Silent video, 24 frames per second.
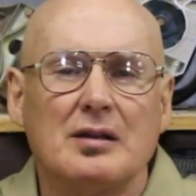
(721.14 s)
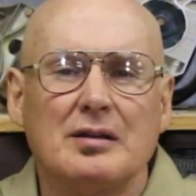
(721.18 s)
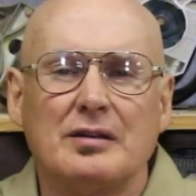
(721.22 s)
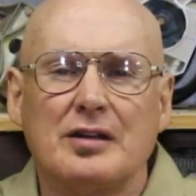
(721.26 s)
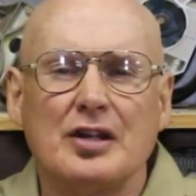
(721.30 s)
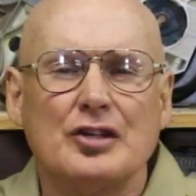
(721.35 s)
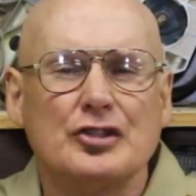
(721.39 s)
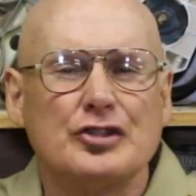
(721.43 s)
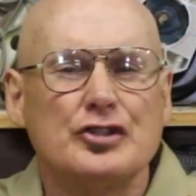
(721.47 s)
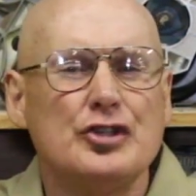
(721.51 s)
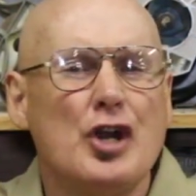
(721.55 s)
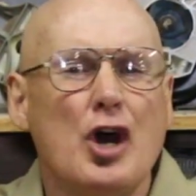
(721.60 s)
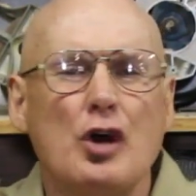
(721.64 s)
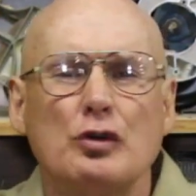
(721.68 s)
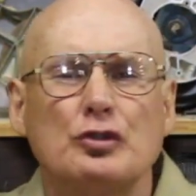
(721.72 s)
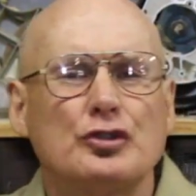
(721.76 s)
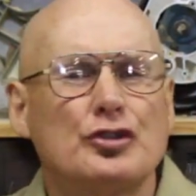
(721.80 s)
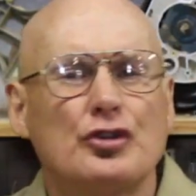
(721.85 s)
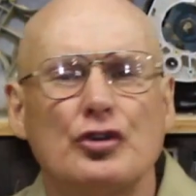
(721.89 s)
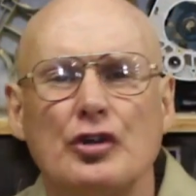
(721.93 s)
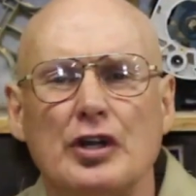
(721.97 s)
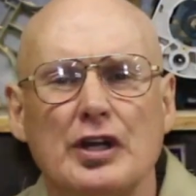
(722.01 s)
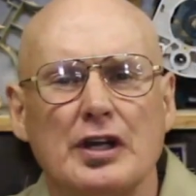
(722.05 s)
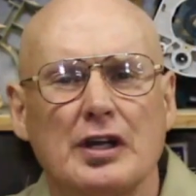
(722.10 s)
There's no
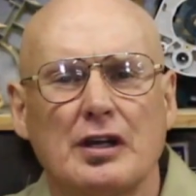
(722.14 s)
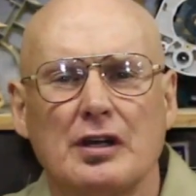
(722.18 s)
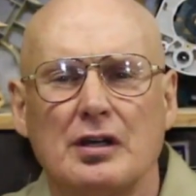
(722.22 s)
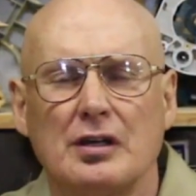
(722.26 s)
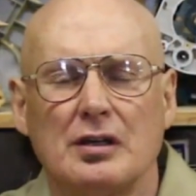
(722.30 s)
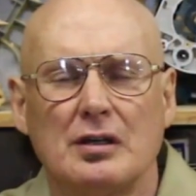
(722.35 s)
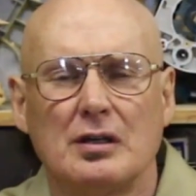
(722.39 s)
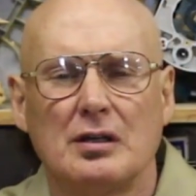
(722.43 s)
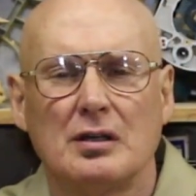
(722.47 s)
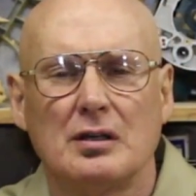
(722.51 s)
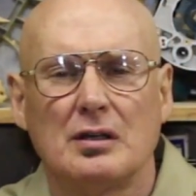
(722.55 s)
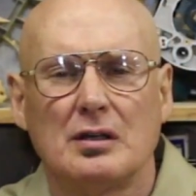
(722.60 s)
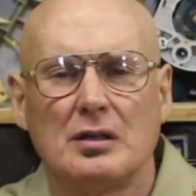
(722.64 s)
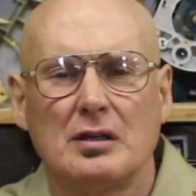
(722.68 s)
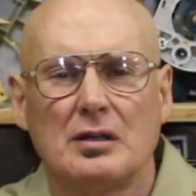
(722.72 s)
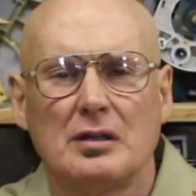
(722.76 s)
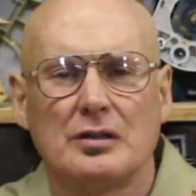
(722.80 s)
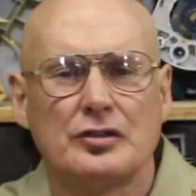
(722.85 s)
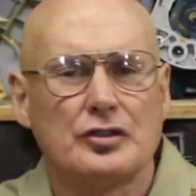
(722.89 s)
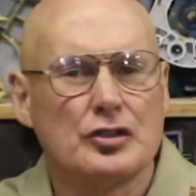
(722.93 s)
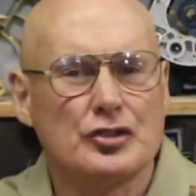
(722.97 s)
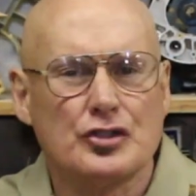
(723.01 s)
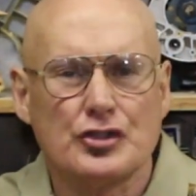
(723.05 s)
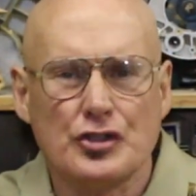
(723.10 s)
trick
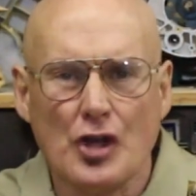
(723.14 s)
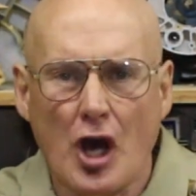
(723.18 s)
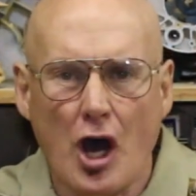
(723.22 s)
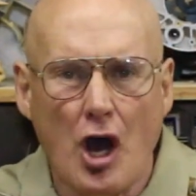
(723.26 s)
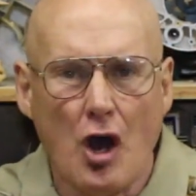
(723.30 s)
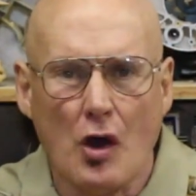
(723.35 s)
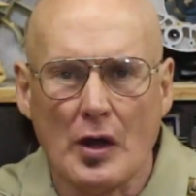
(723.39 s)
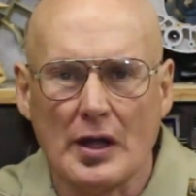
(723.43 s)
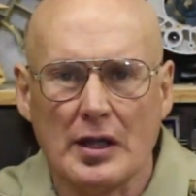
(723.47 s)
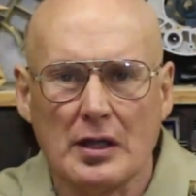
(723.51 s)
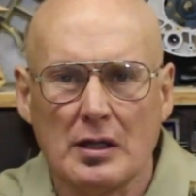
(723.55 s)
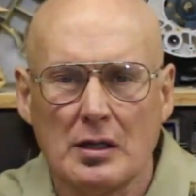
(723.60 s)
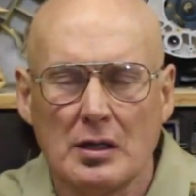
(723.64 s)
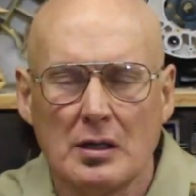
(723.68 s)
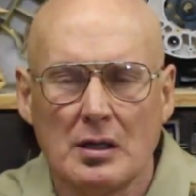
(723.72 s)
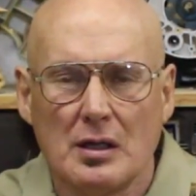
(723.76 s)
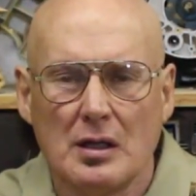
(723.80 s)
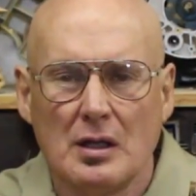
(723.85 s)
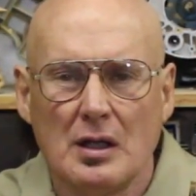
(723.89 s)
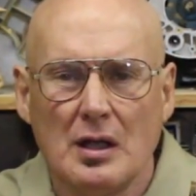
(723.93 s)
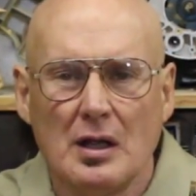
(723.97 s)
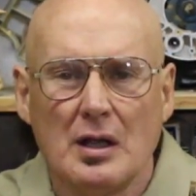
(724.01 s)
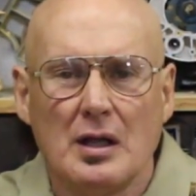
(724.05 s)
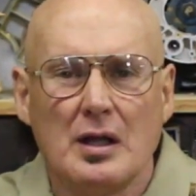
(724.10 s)
to sawing.
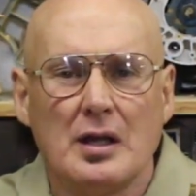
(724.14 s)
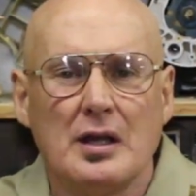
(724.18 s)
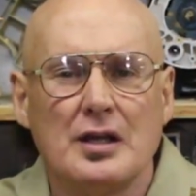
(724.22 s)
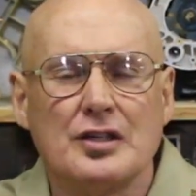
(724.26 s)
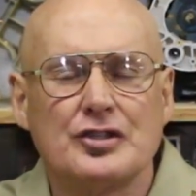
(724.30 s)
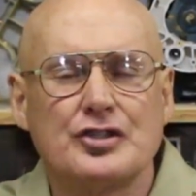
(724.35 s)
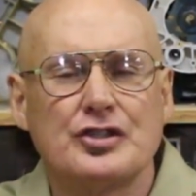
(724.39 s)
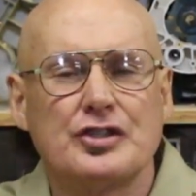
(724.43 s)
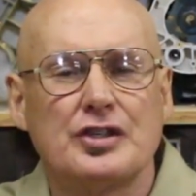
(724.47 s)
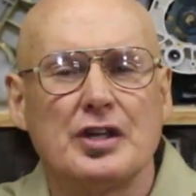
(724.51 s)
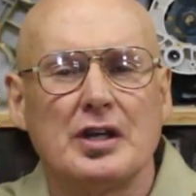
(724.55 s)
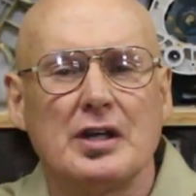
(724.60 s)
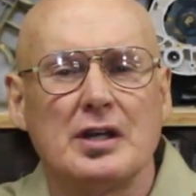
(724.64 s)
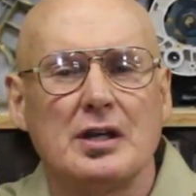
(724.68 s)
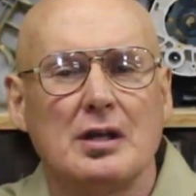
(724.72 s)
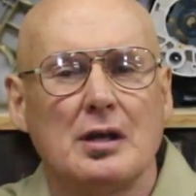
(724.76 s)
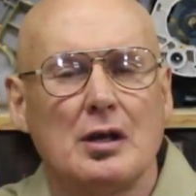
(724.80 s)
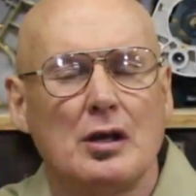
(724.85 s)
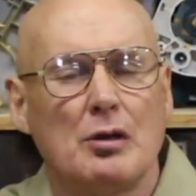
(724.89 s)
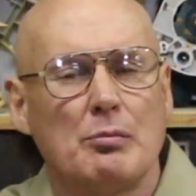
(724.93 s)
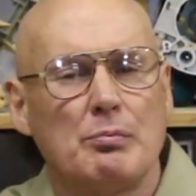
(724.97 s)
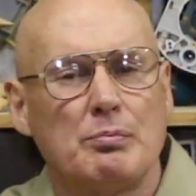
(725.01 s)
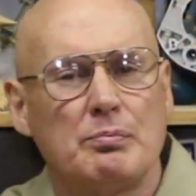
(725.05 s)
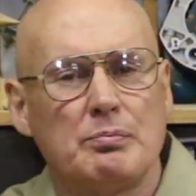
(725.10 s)
It's the
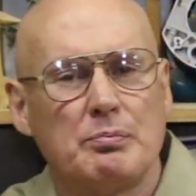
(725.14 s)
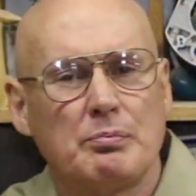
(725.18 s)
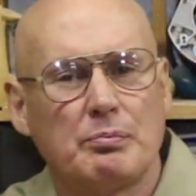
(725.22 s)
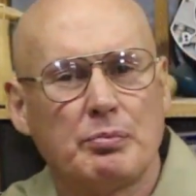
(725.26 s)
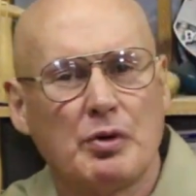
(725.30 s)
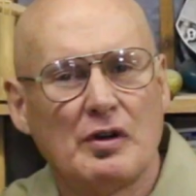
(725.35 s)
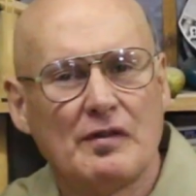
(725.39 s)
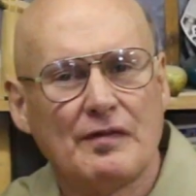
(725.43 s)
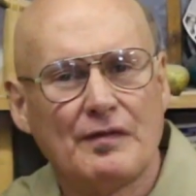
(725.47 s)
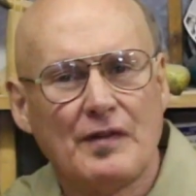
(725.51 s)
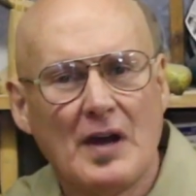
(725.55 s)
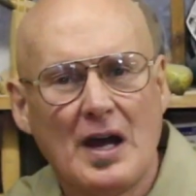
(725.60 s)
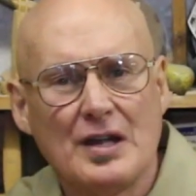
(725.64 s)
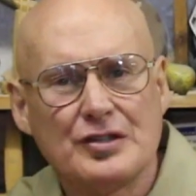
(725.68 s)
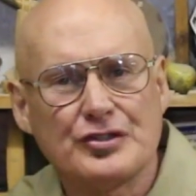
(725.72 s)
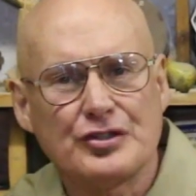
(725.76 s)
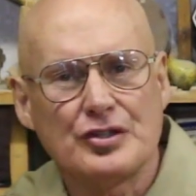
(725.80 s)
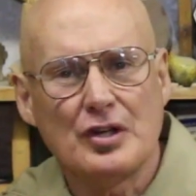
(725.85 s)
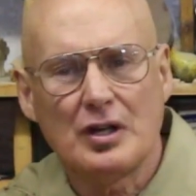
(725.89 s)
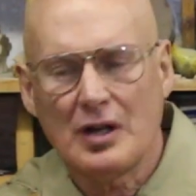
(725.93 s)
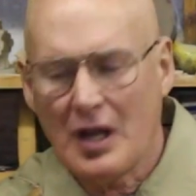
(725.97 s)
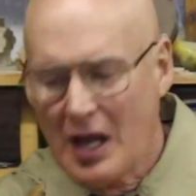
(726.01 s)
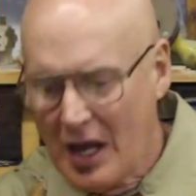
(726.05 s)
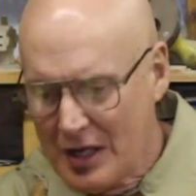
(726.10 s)

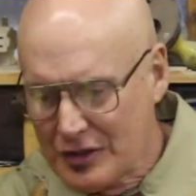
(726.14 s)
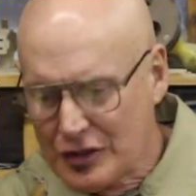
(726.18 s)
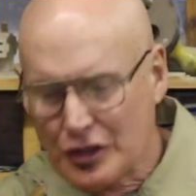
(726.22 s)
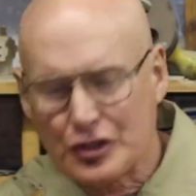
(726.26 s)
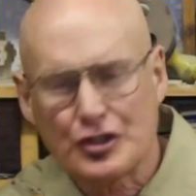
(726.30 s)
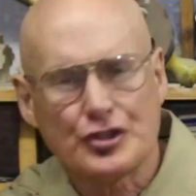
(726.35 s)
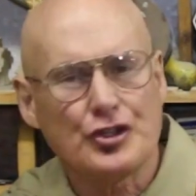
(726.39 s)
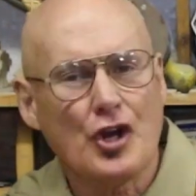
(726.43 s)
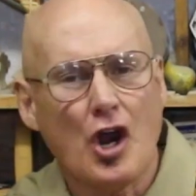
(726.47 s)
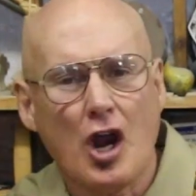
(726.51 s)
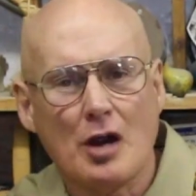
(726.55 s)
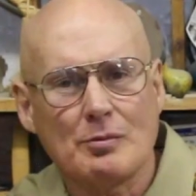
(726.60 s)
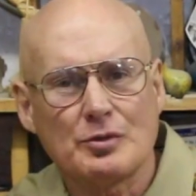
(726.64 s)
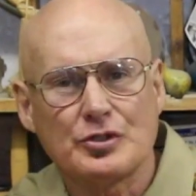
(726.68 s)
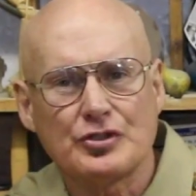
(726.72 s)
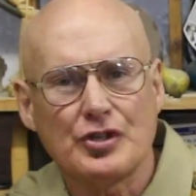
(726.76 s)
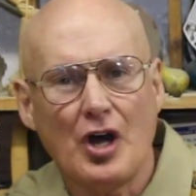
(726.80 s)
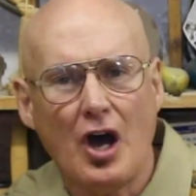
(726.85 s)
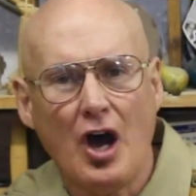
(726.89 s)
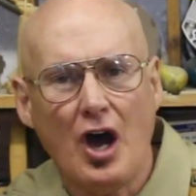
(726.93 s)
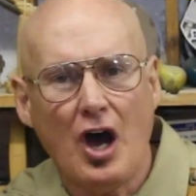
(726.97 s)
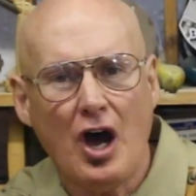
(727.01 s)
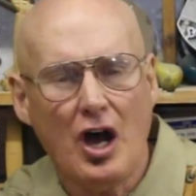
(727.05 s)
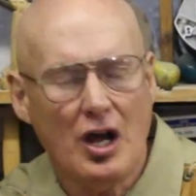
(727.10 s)
professional has a sharp
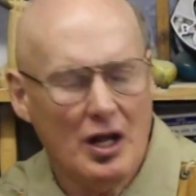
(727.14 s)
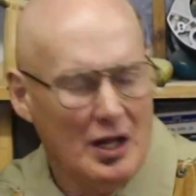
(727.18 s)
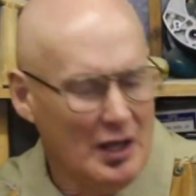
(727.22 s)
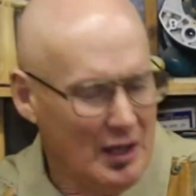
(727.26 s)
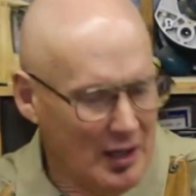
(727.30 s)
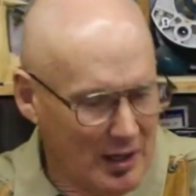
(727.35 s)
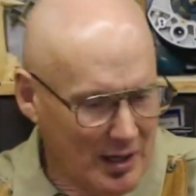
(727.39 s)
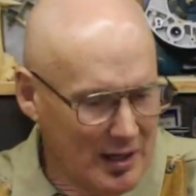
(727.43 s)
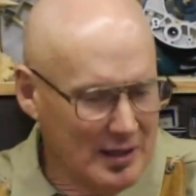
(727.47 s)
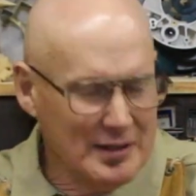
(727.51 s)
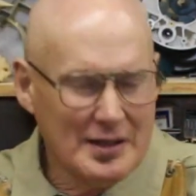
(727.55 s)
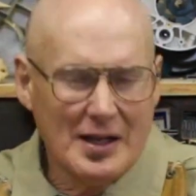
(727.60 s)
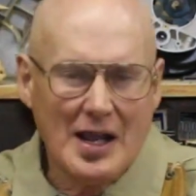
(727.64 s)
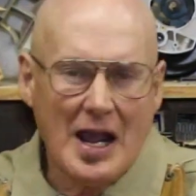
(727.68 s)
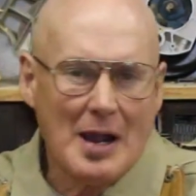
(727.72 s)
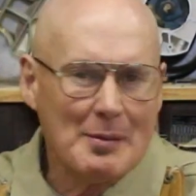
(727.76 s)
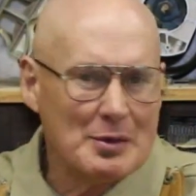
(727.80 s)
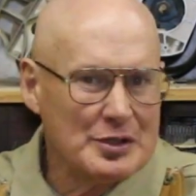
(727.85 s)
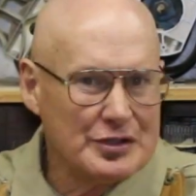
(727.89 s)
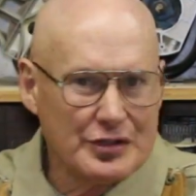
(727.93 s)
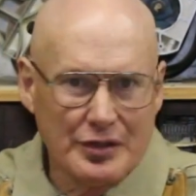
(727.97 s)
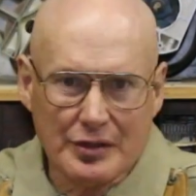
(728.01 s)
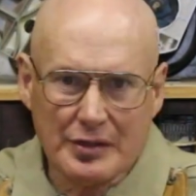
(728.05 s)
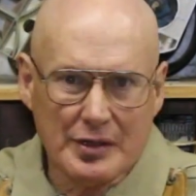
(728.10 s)
saw and the
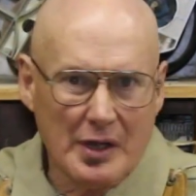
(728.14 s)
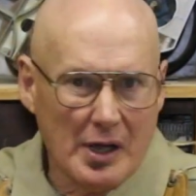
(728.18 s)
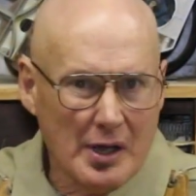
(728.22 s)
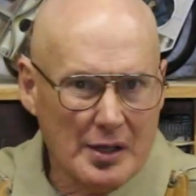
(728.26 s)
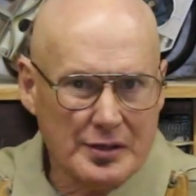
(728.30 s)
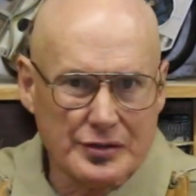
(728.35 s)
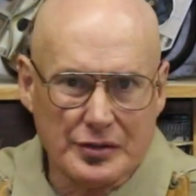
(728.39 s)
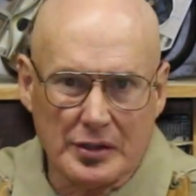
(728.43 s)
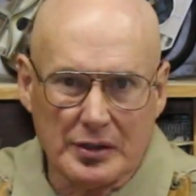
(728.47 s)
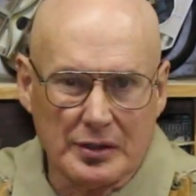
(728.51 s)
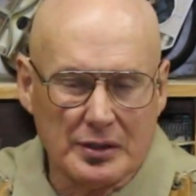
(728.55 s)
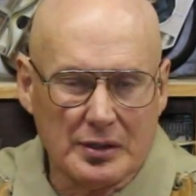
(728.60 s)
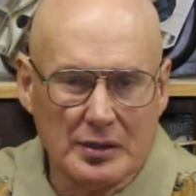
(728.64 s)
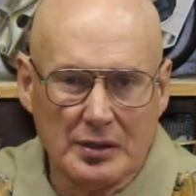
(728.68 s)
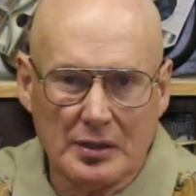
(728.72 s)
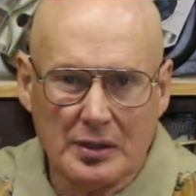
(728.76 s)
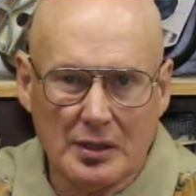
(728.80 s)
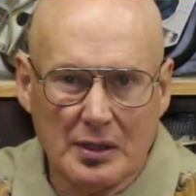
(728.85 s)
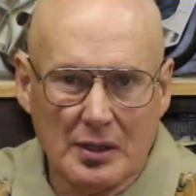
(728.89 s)
amateur doesn't.